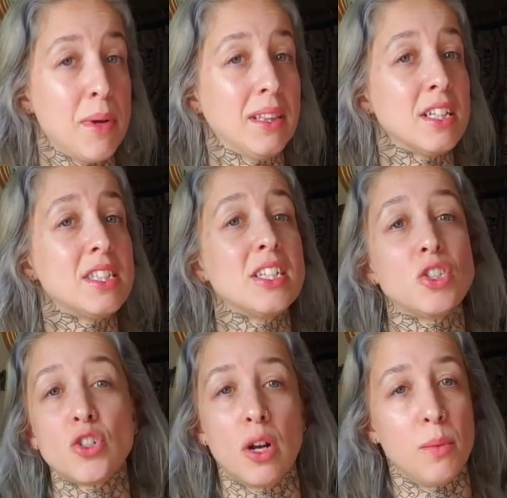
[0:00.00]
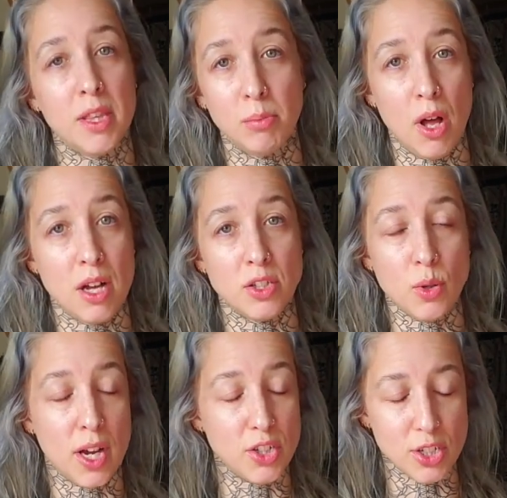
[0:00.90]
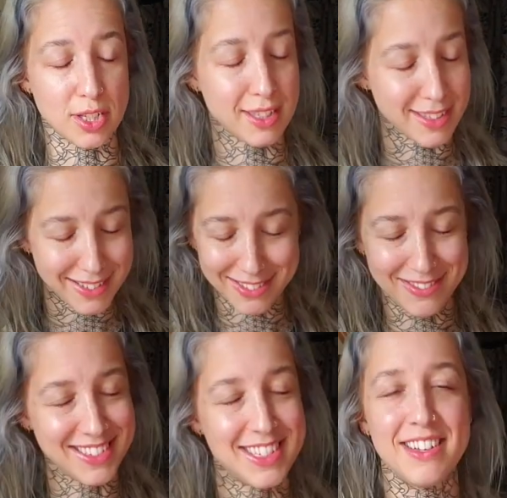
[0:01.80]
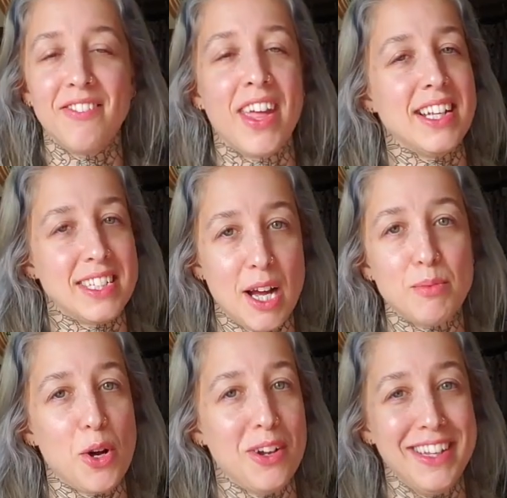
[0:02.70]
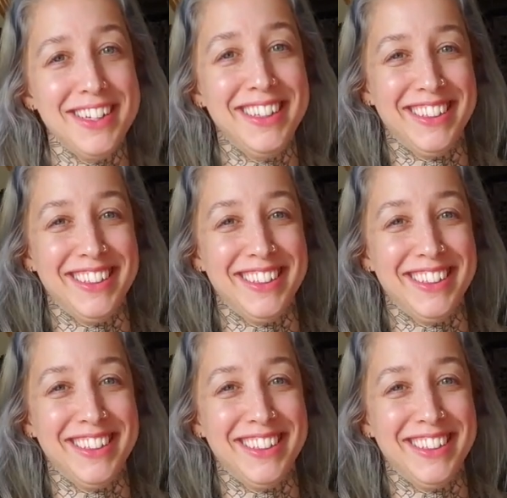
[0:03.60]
But let's get started with the blonde, so I just like stop talking.